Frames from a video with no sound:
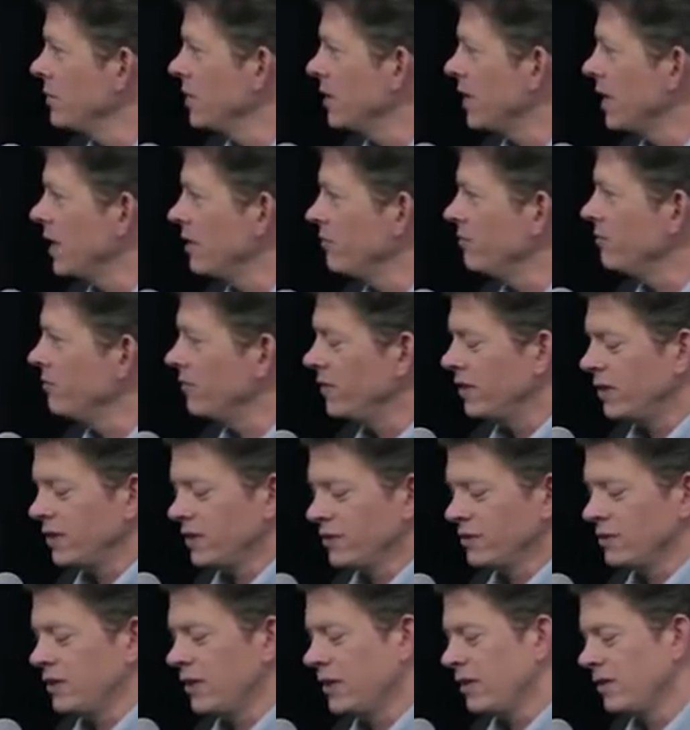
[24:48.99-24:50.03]

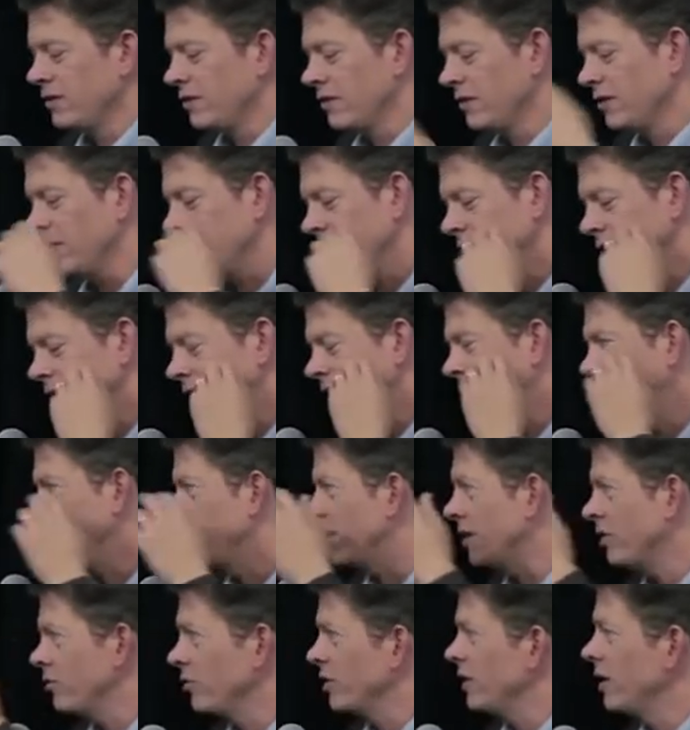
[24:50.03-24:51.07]
conducted,
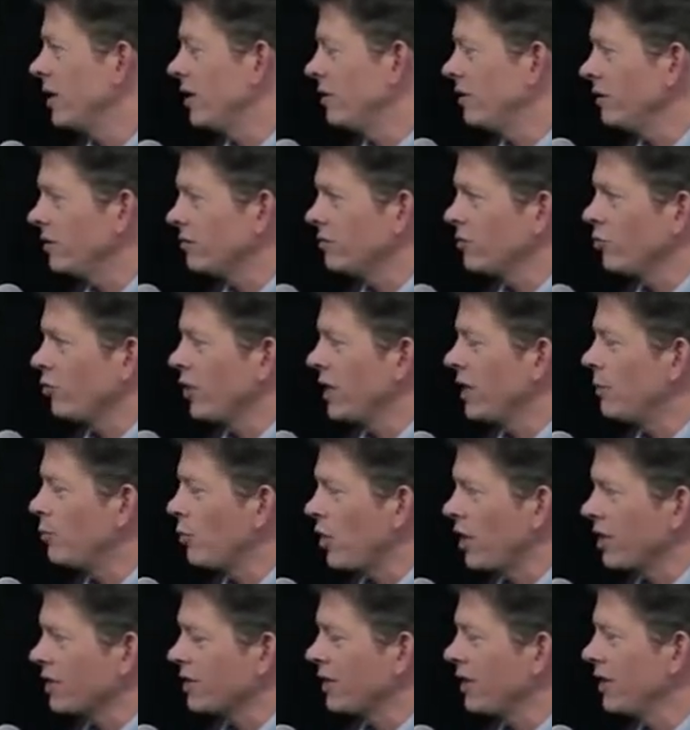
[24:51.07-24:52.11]
and to create a
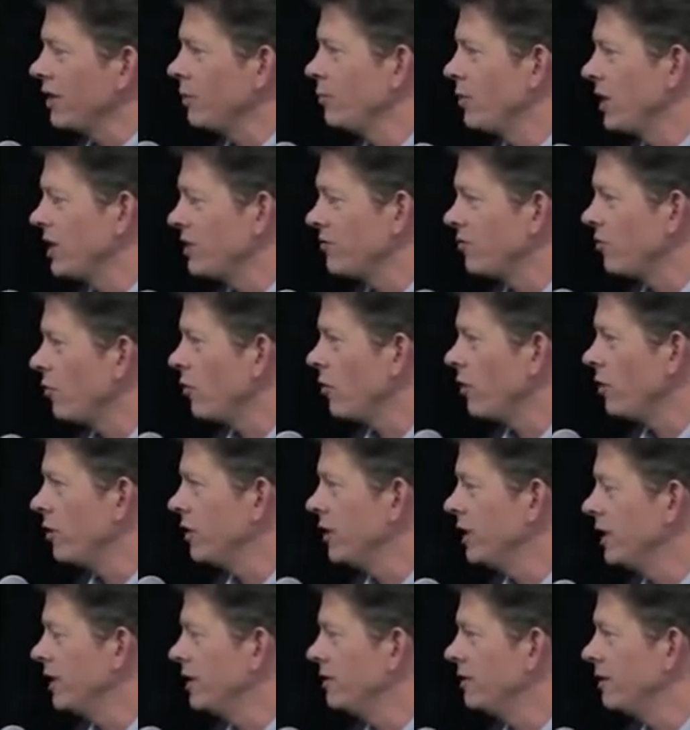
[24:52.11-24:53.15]
product that eliminates
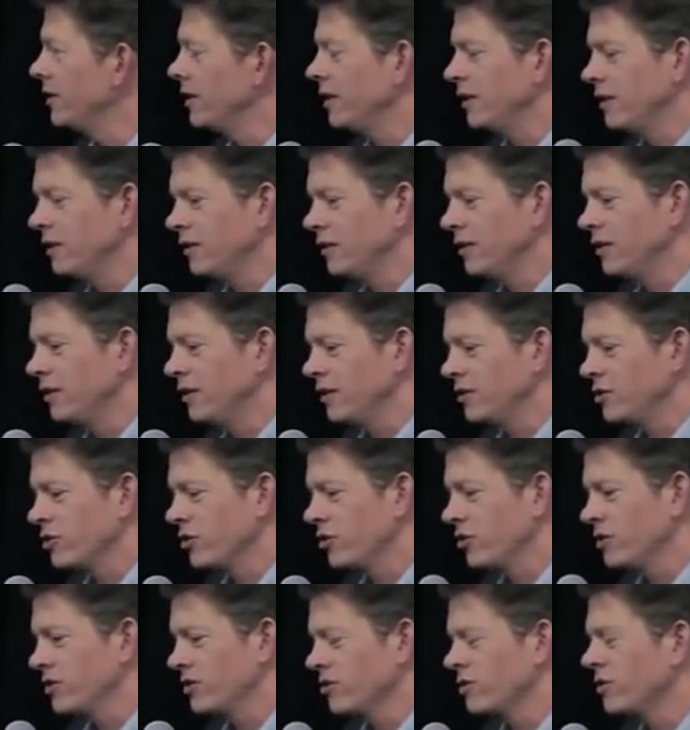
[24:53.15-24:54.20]
fraud in
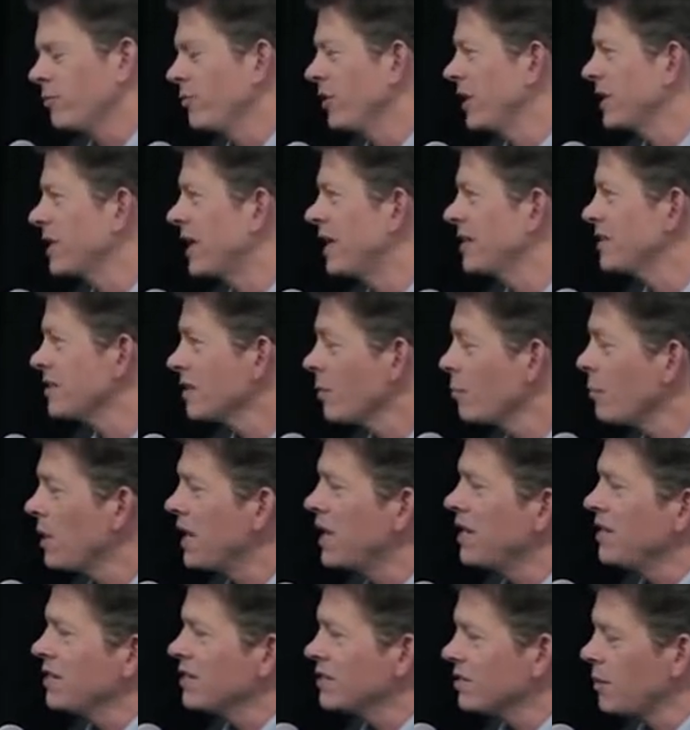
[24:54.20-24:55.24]
insurance or something like that.
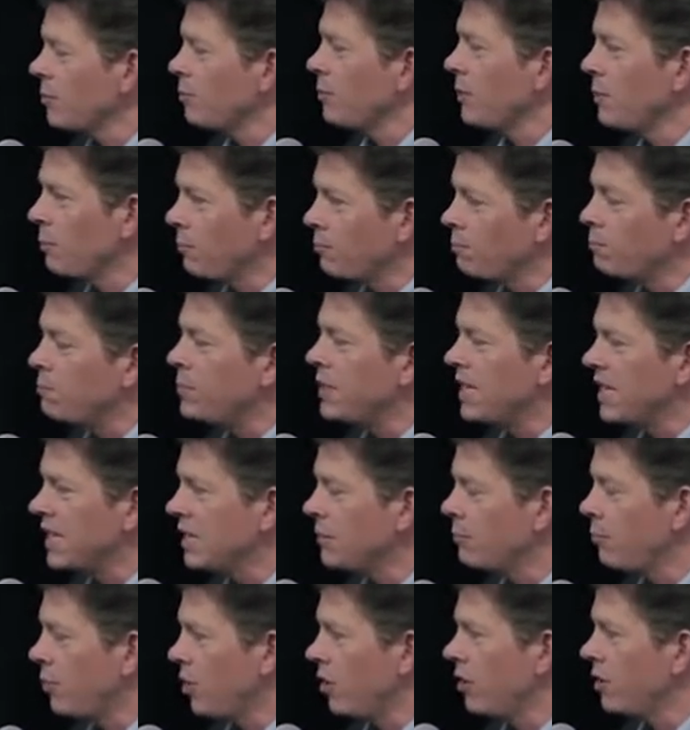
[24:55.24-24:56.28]
Some
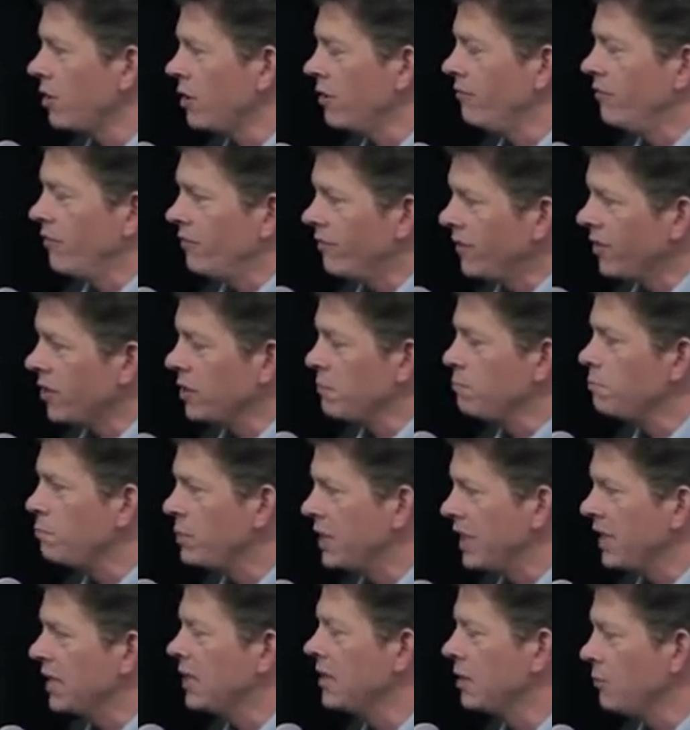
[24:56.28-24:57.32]
big part of a very
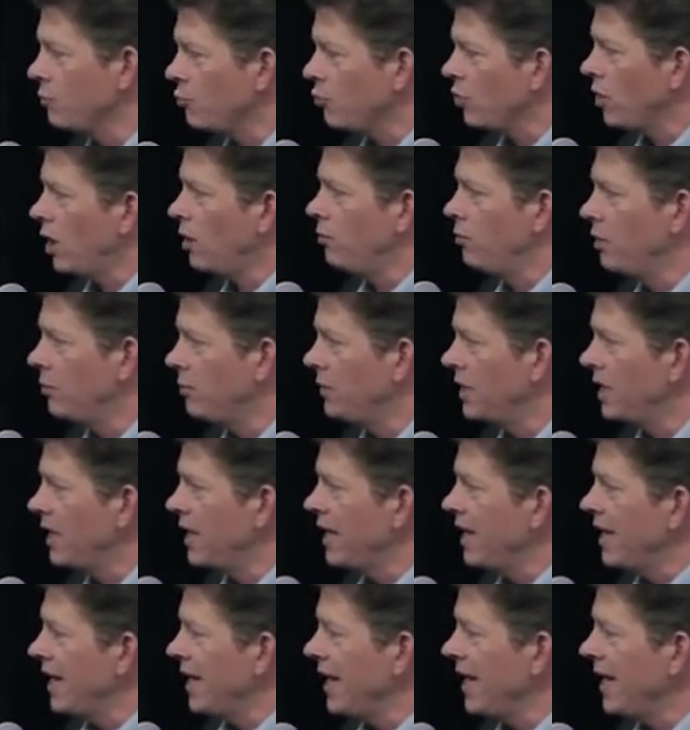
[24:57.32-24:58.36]
big problem.
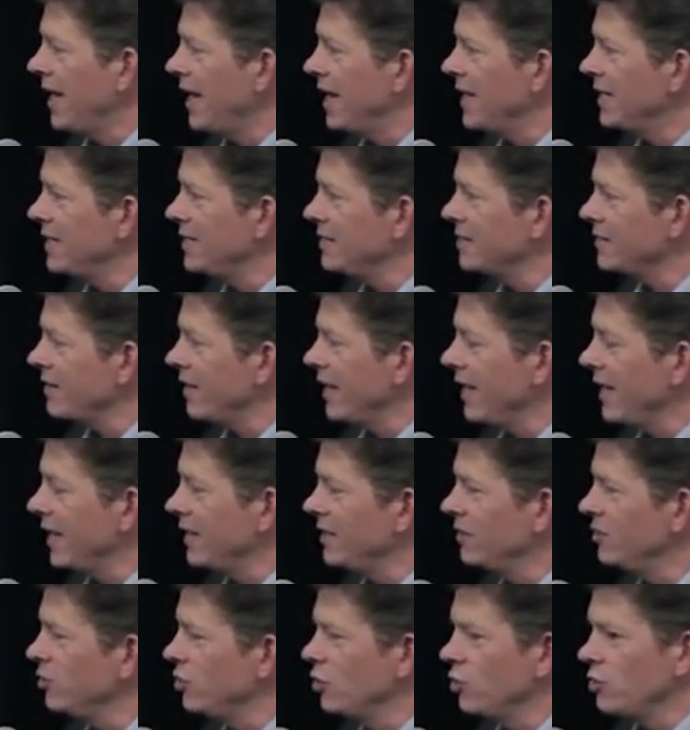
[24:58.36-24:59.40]
And
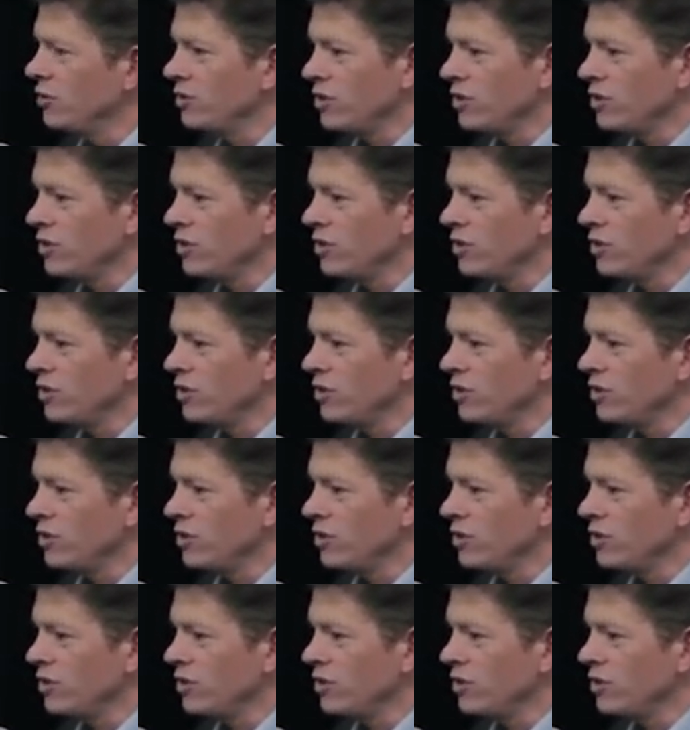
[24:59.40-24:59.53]
do